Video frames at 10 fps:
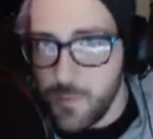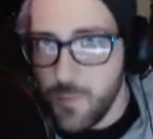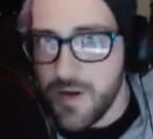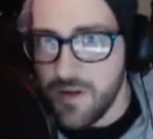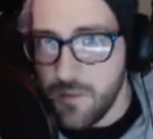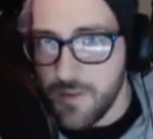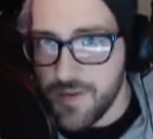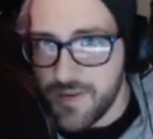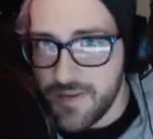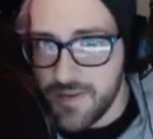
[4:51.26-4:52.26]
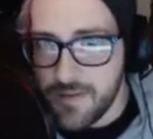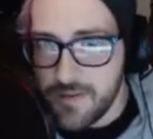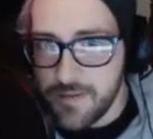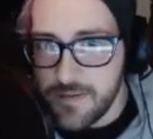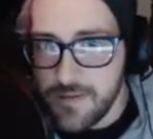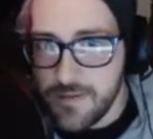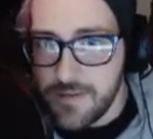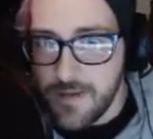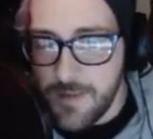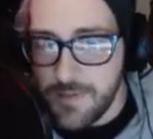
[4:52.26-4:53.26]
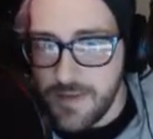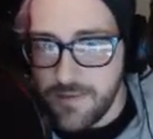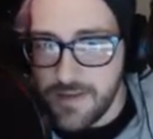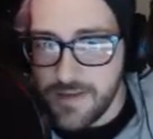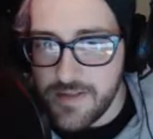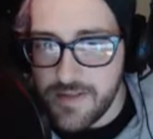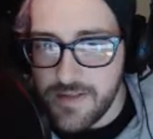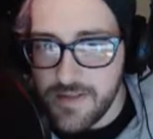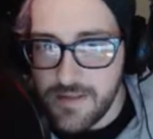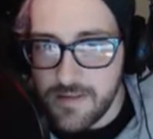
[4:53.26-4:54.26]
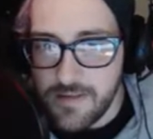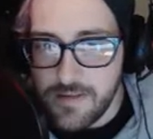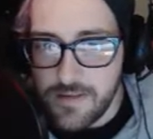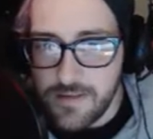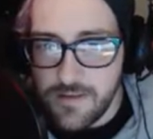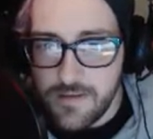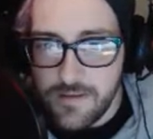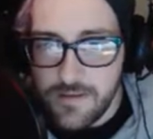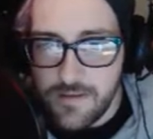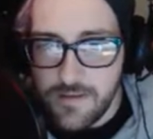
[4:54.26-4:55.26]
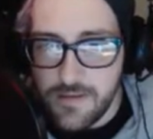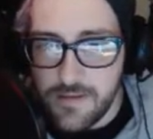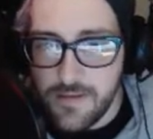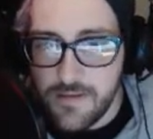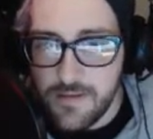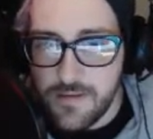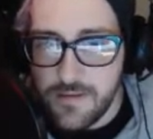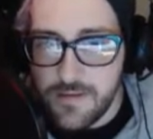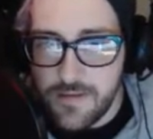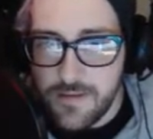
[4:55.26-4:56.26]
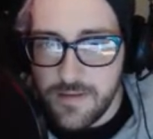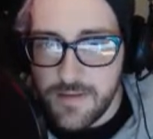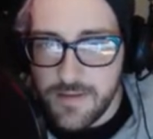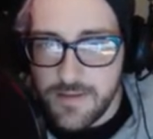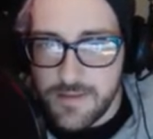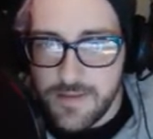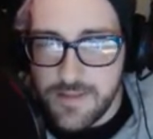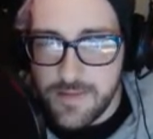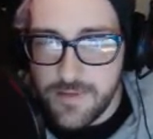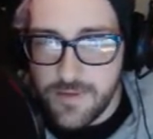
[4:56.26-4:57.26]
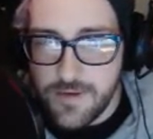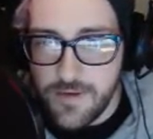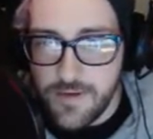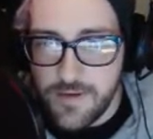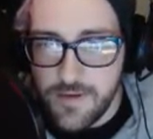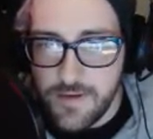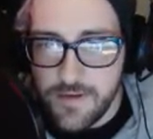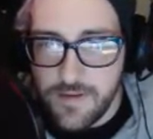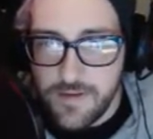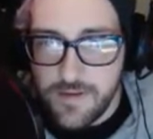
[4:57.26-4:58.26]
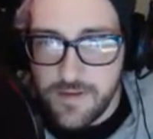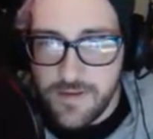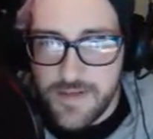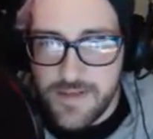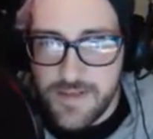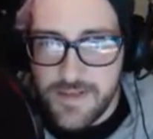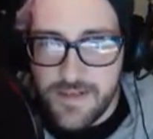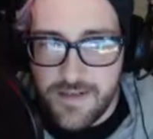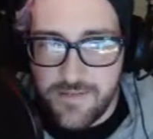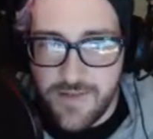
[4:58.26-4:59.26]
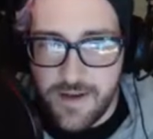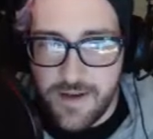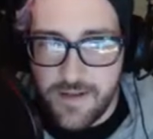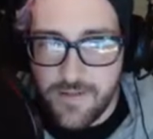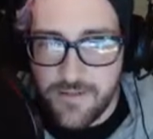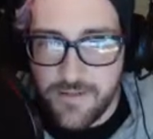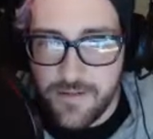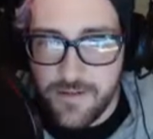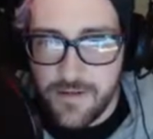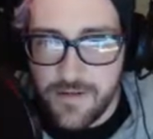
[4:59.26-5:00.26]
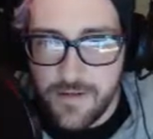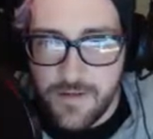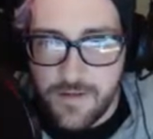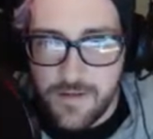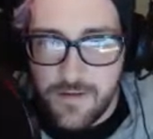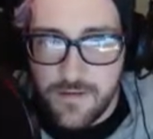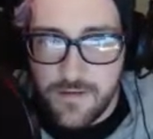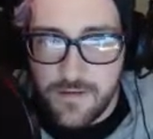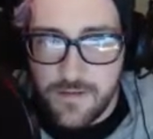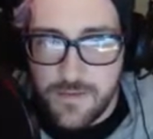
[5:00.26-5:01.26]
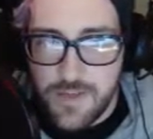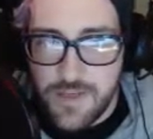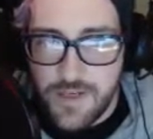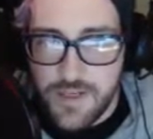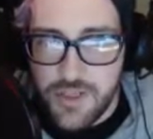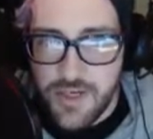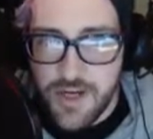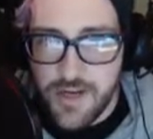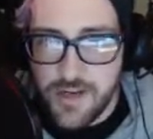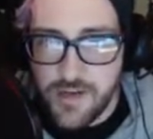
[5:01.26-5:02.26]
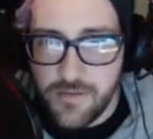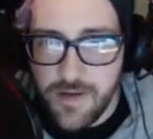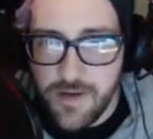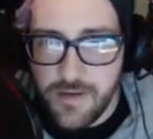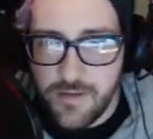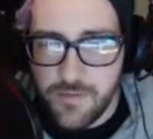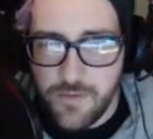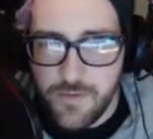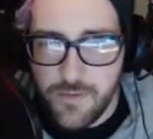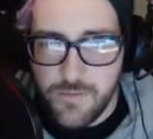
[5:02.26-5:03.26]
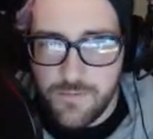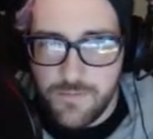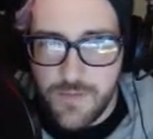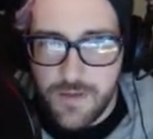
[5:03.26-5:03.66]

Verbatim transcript: We can do this. I believe in us. Uh-huh. December 3rd, 1995. So we just gotta shine it around the room.